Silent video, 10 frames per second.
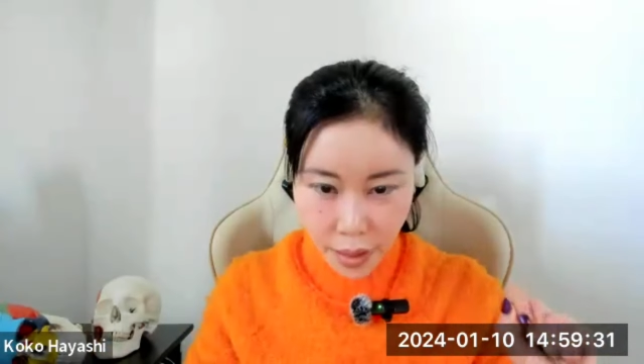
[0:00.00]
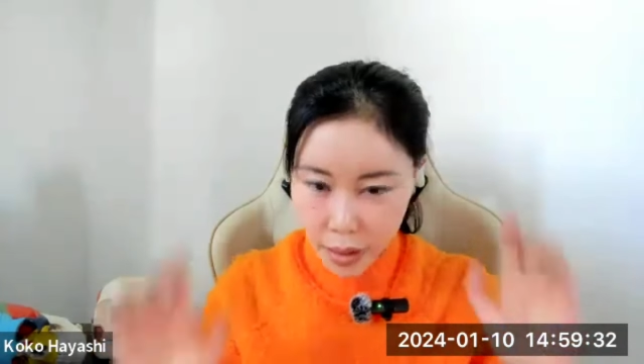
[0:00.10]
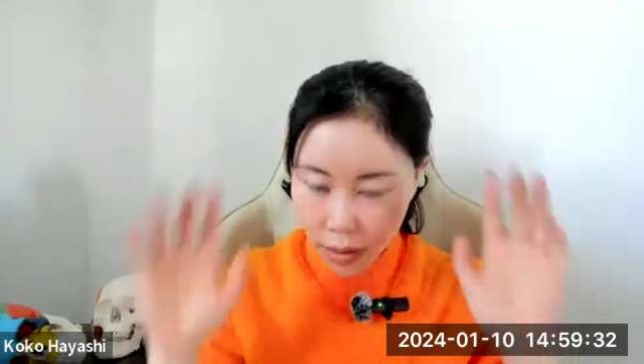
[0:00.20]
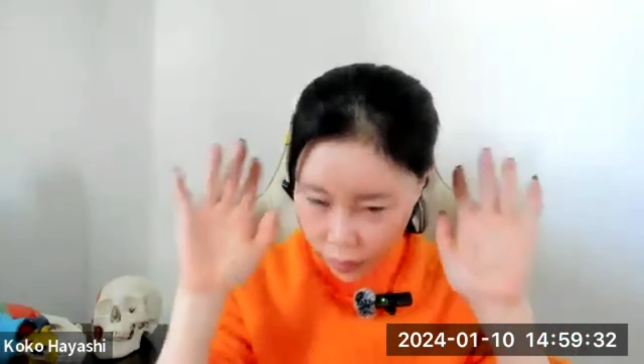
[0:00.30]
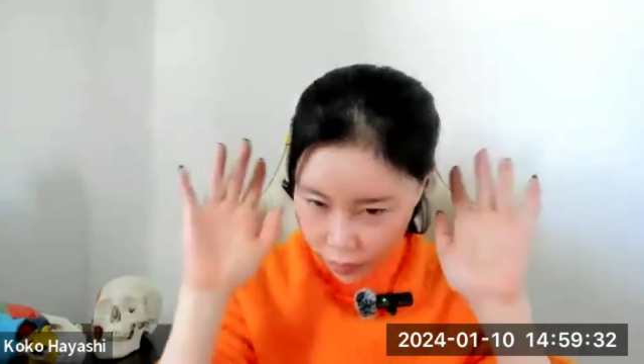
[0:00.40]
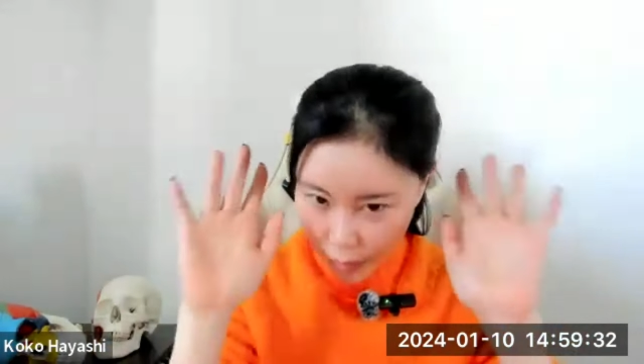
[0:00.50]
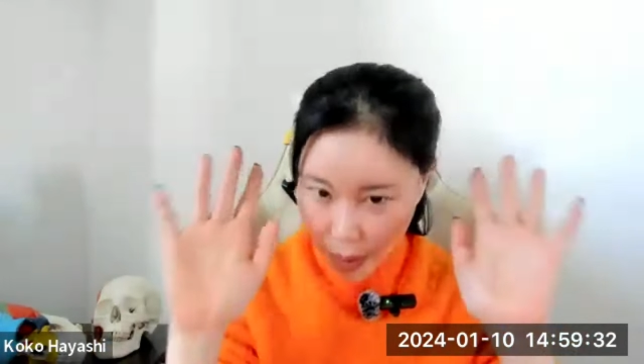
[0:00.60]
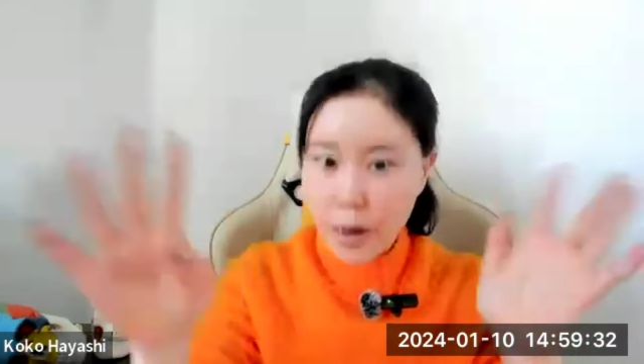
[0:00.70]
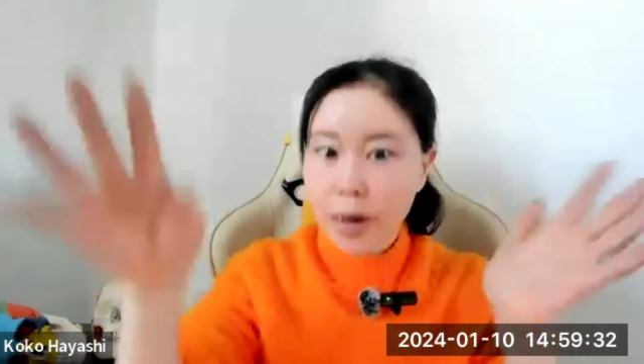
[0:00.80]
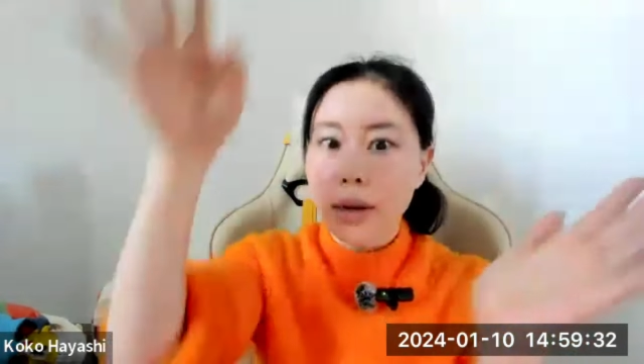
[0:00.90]
And
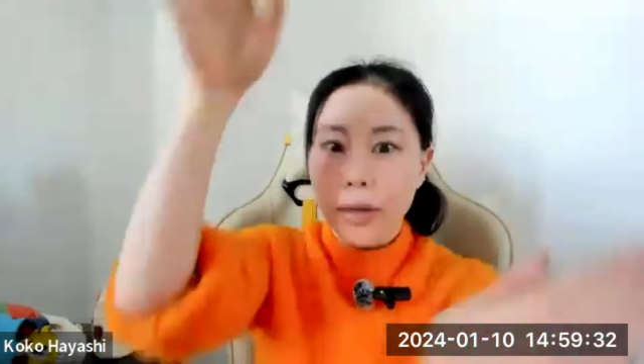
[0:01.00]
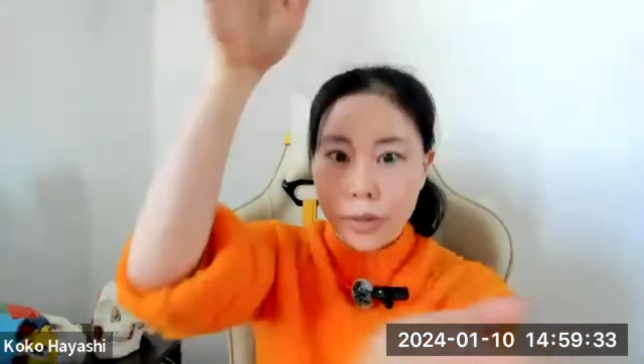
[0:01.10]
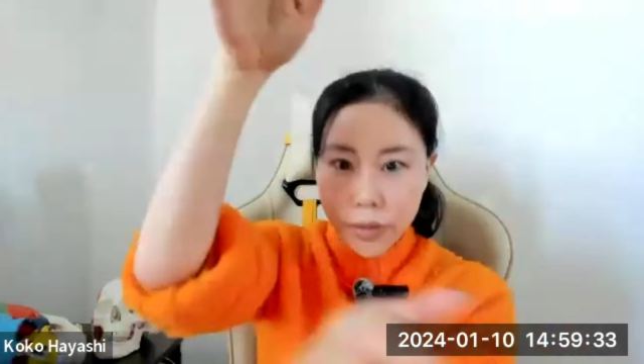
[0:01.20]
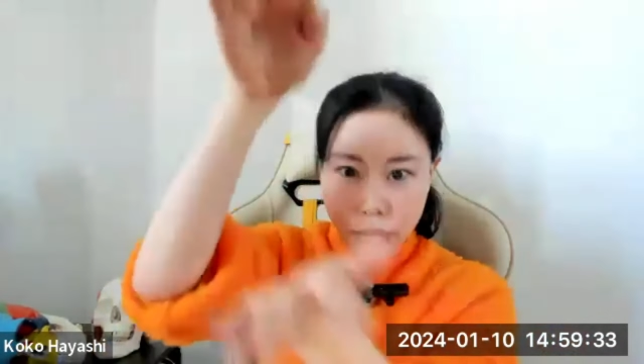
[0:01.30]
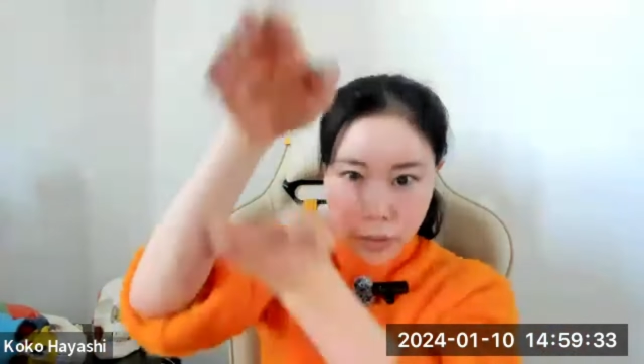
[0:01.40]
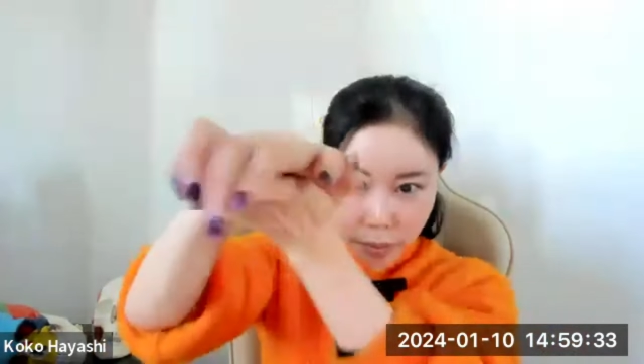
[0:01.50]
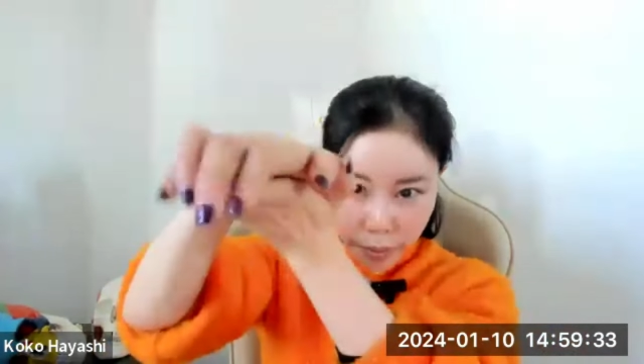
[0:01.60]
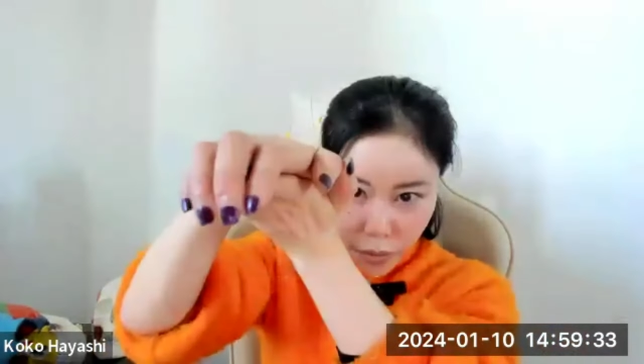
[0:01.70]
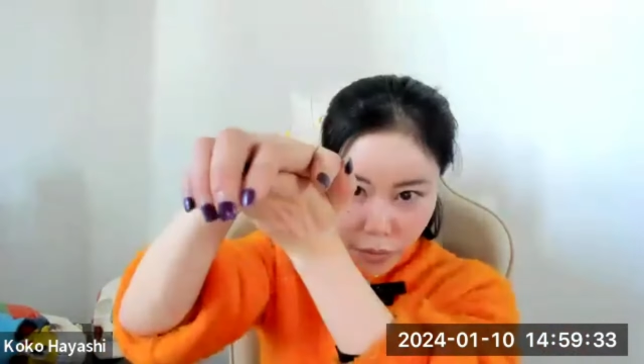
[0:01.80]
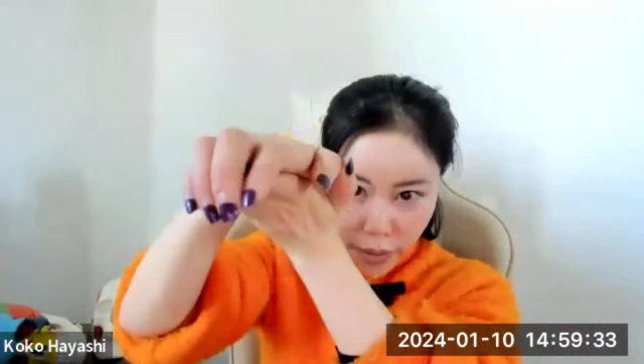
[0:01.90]
remember to
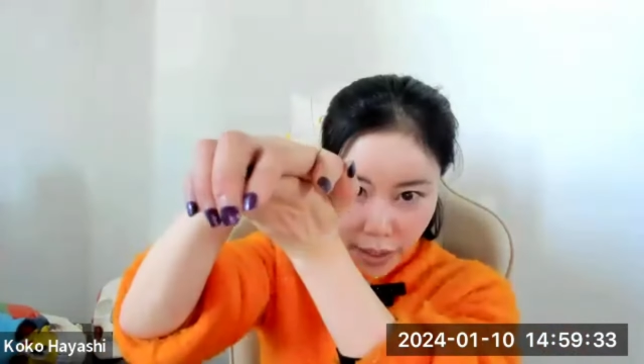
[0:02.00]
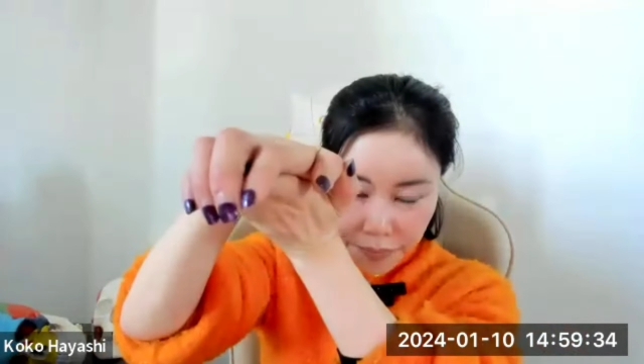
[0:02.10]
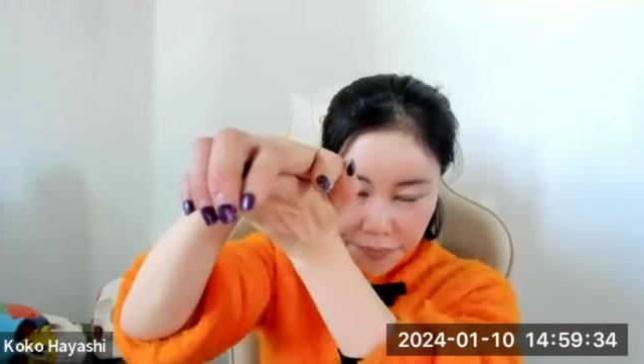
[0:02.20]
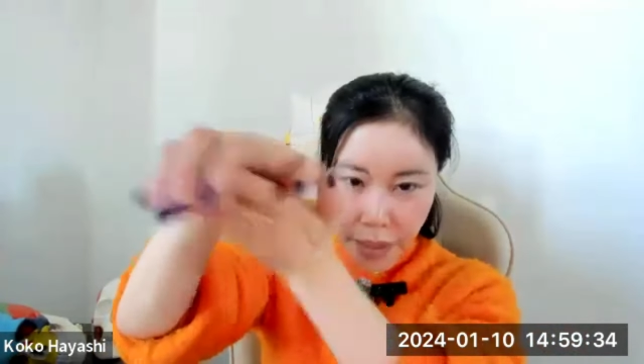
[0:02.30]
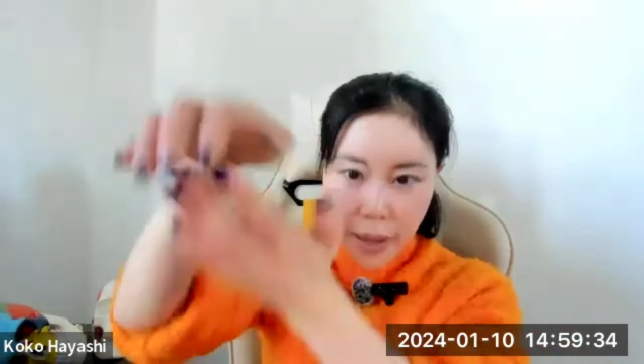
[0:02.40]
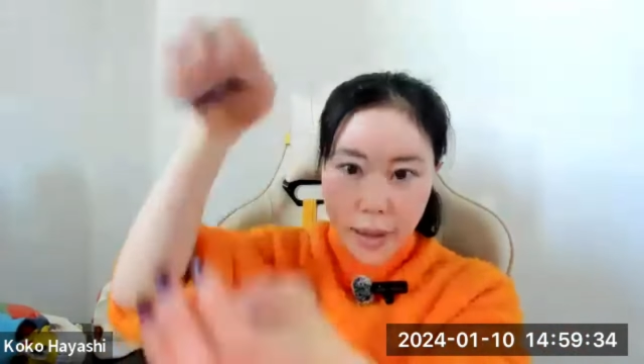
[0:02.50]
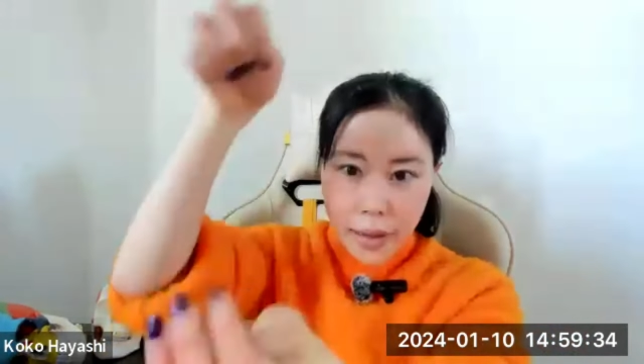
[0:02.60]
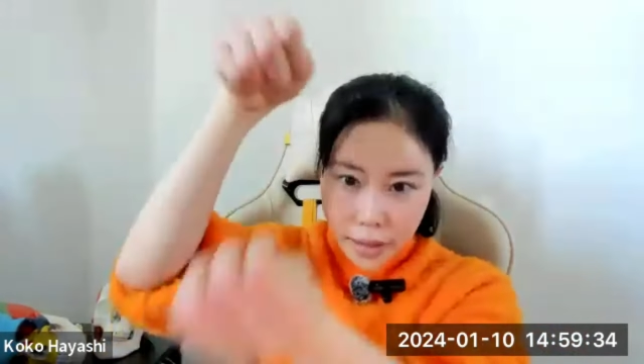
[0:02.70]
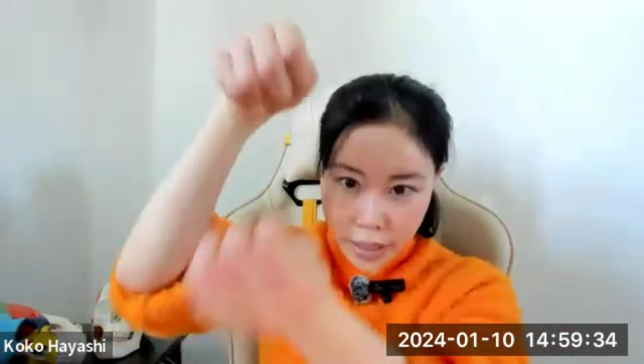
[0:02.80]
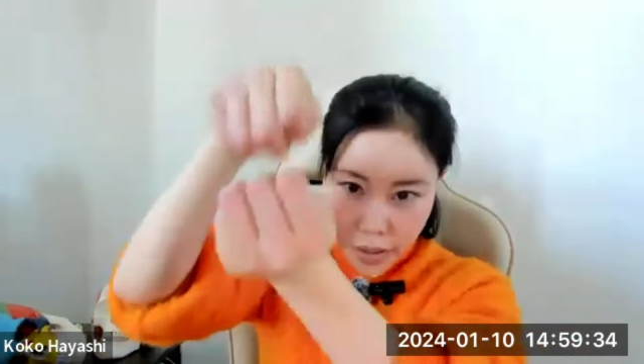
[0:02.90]
mewing,
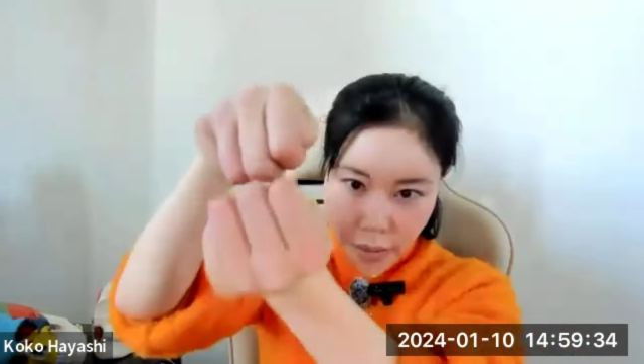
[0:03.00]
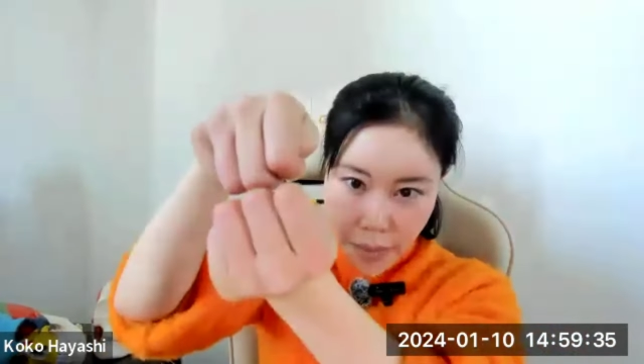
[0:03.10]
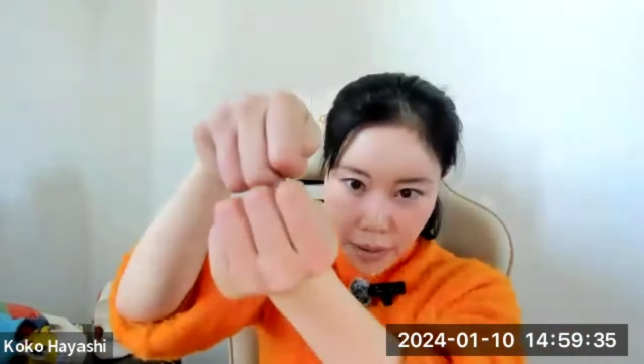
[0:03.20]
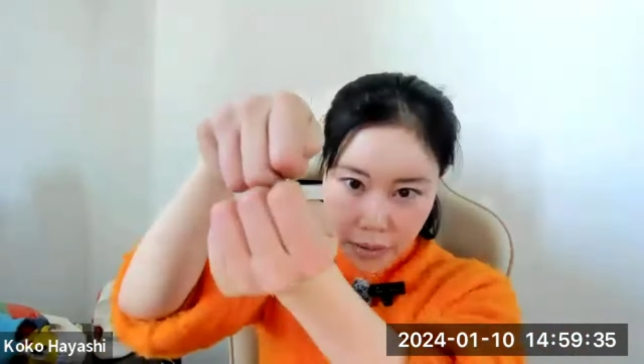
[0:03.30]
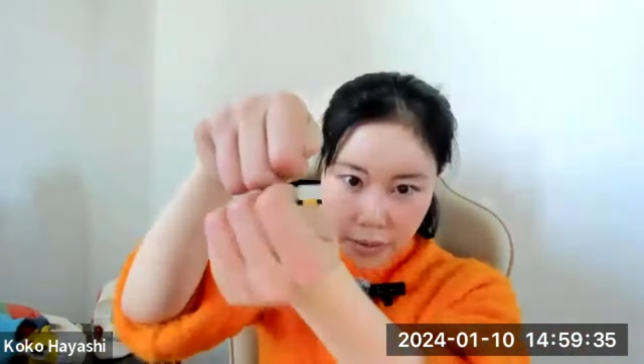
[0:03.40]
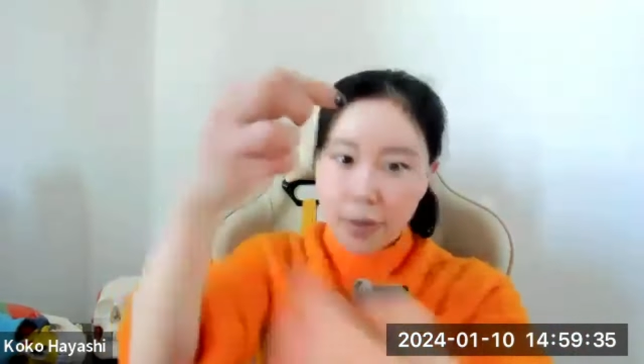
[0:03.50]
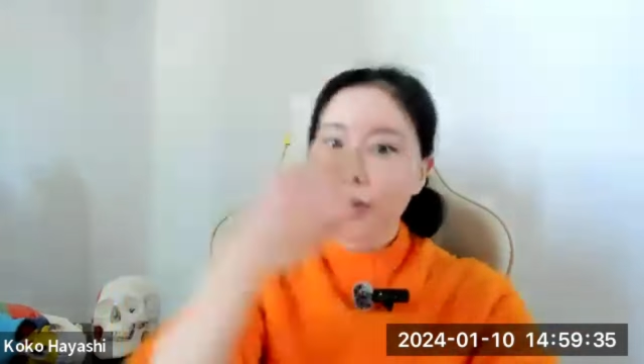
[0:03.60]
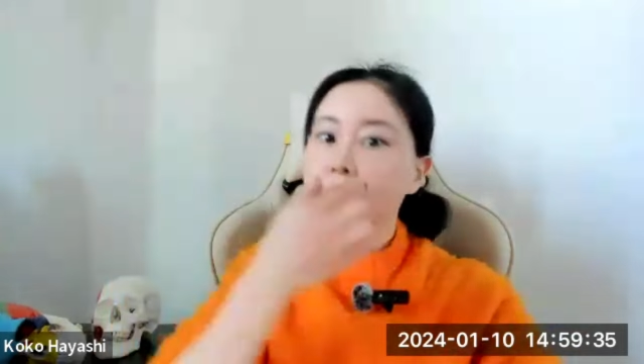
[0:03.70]
teeth apart,